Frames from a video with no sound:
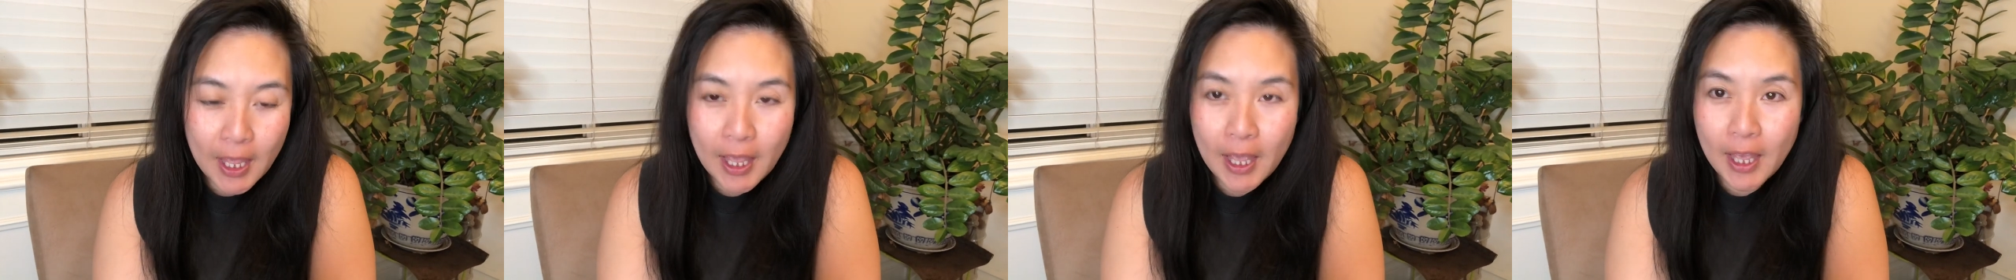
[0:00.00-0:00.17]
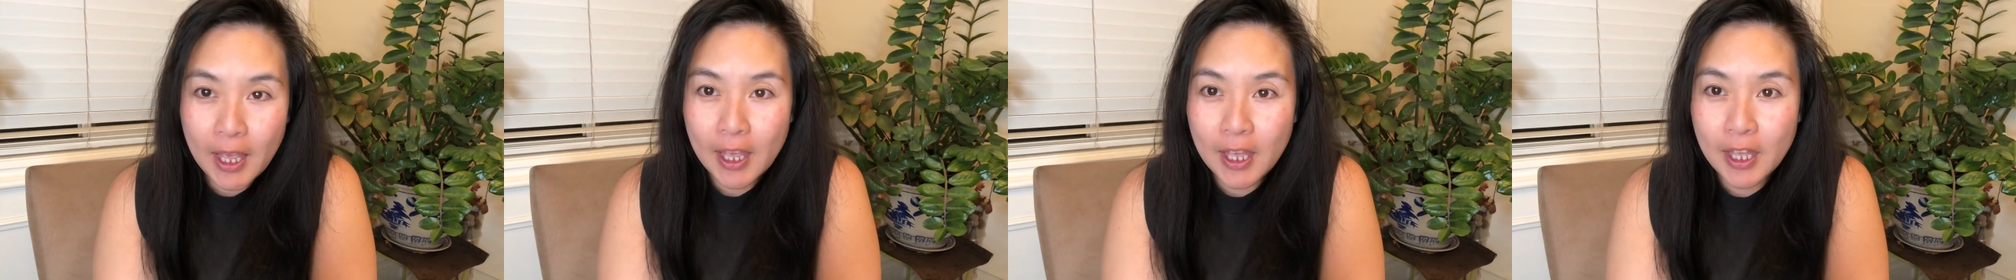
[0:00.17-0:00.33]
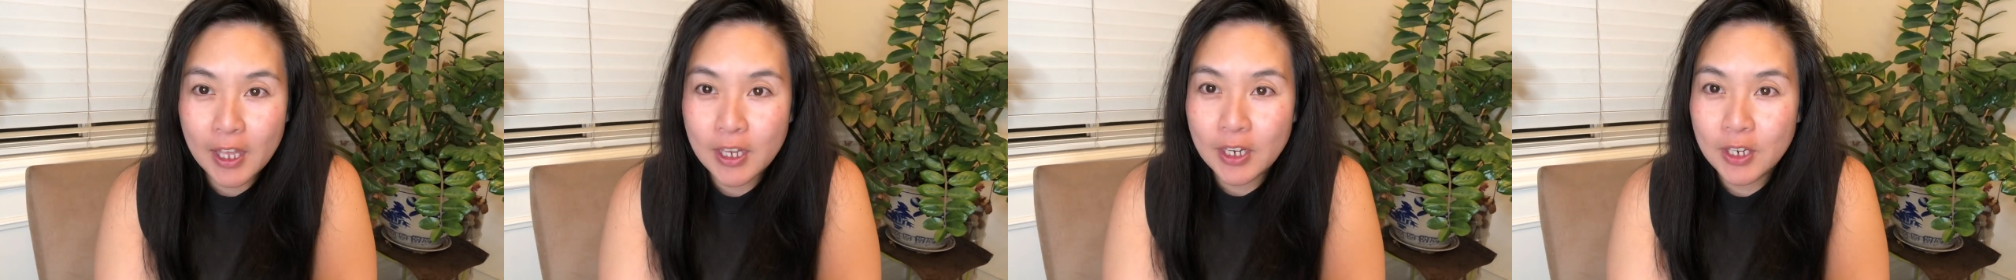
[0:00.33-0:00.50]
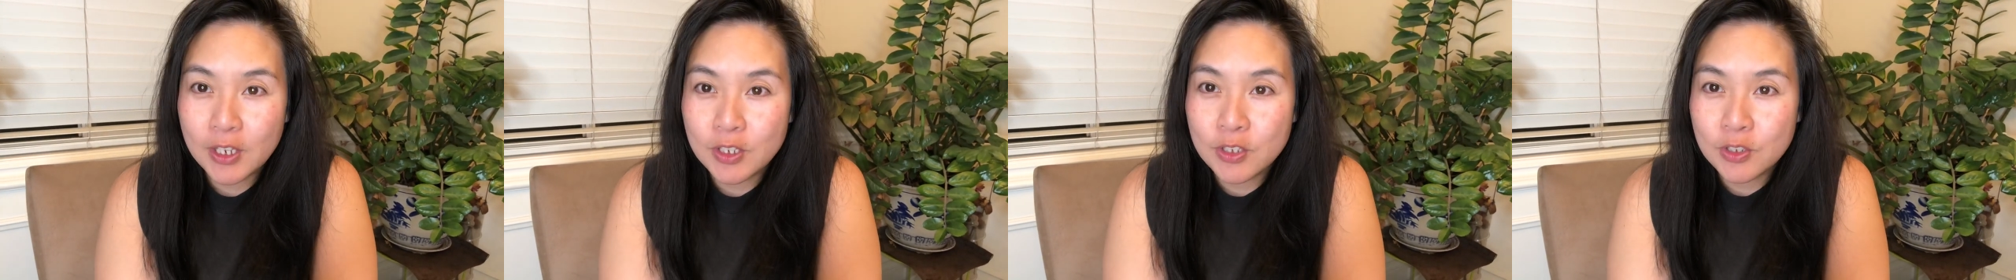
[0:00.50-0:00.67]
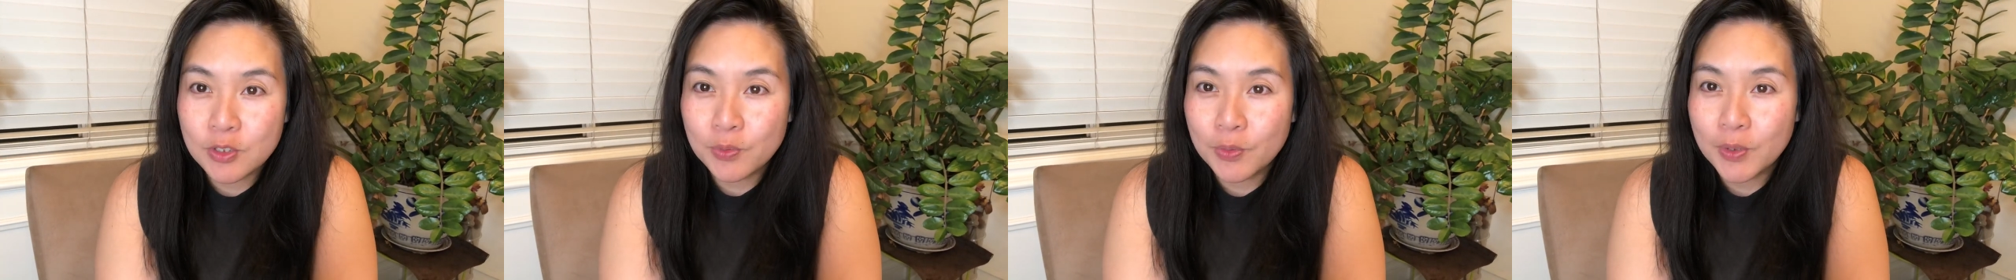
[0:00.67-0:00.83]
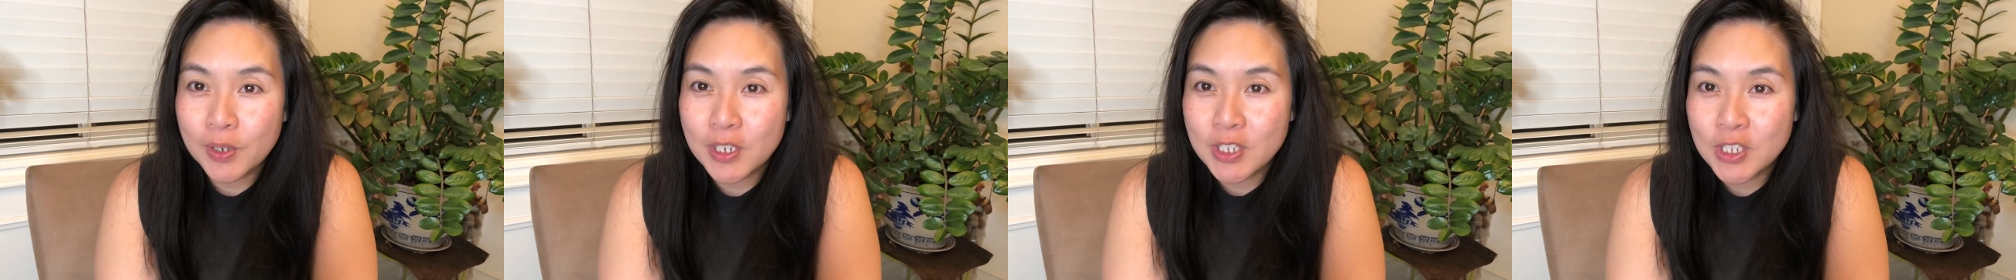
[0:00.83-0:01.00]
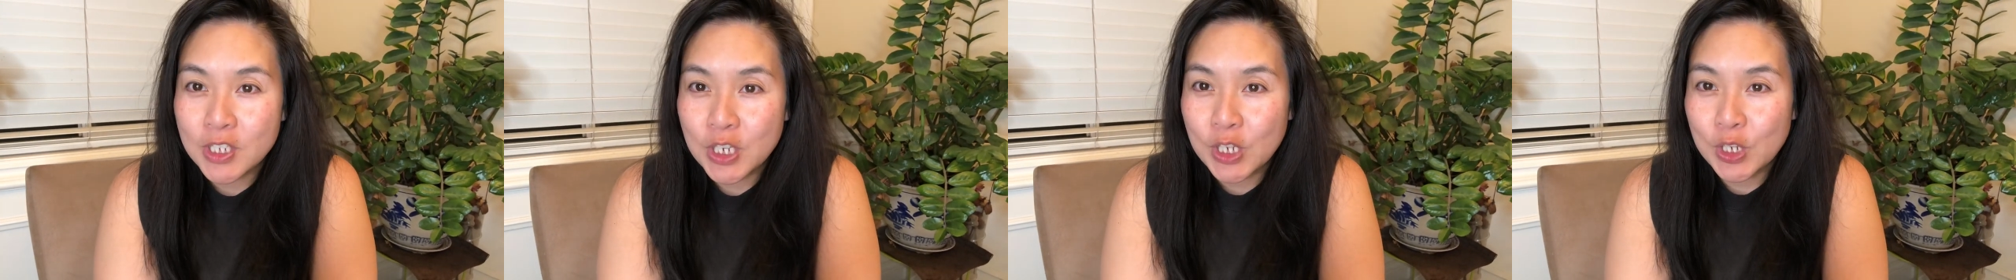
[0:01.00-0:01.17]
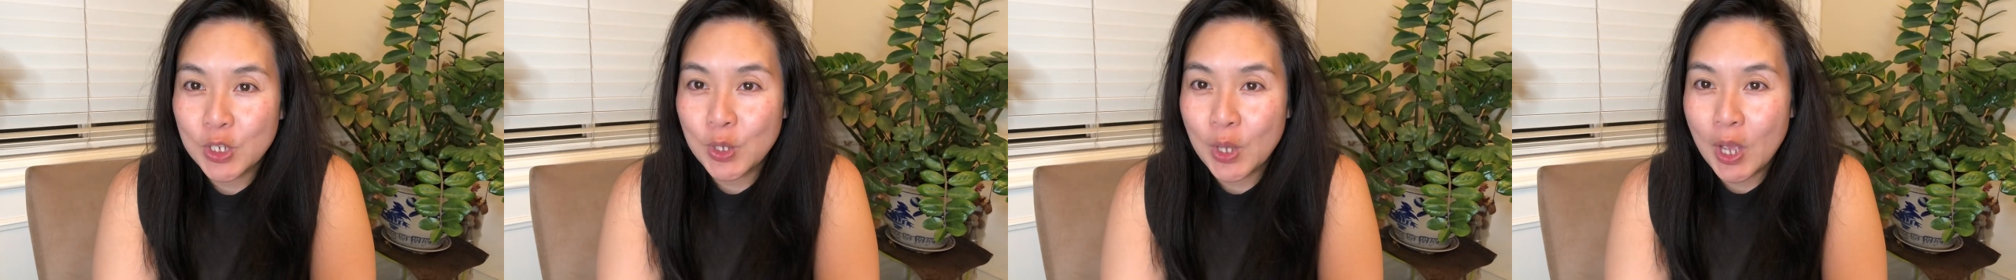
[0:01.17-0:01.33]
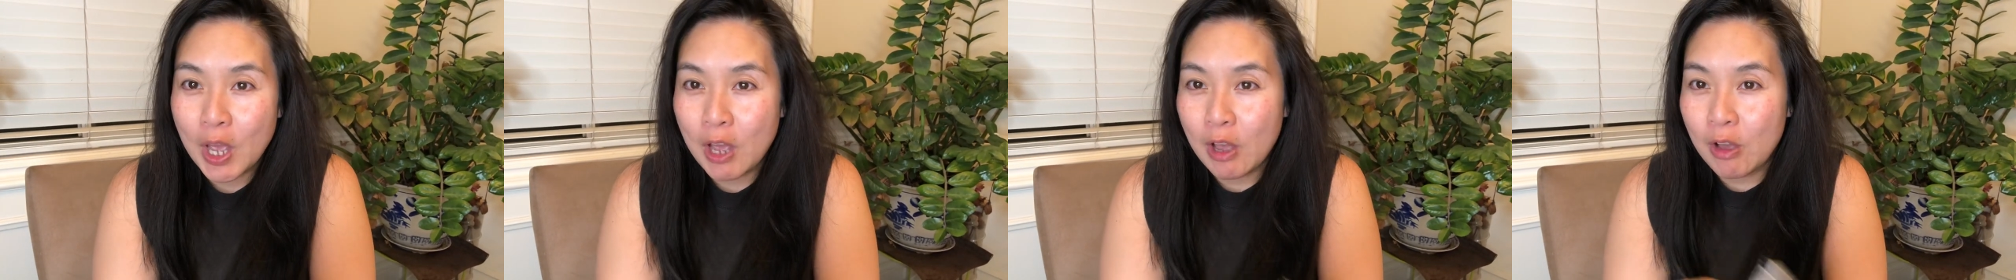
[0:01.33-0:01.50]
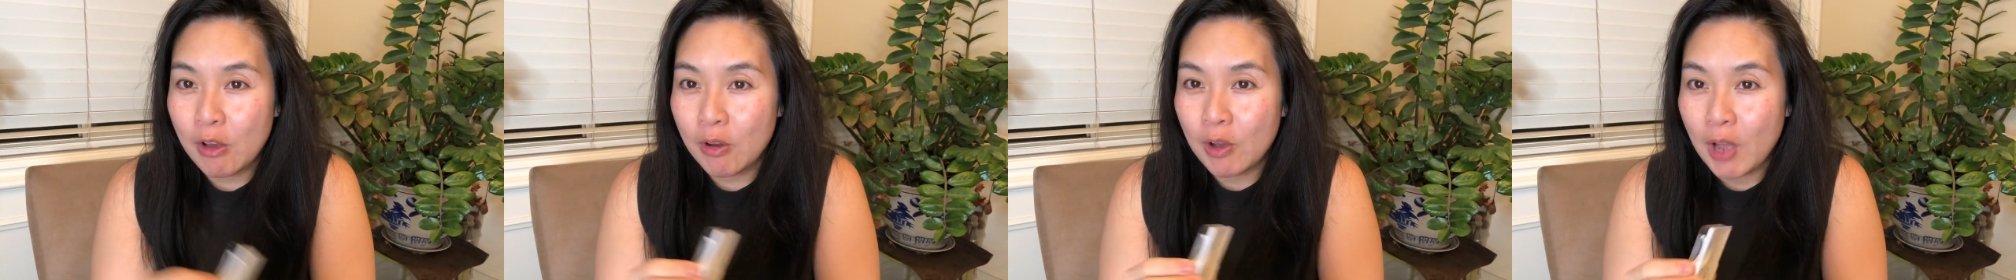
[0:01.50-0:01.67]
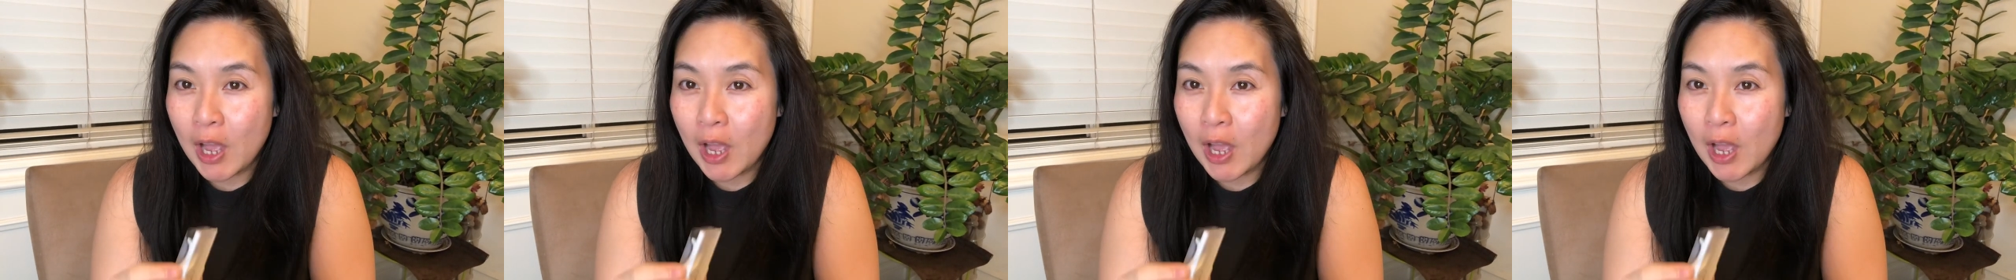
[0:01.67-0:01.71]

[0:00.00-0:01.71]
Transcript: and I just want to tell you how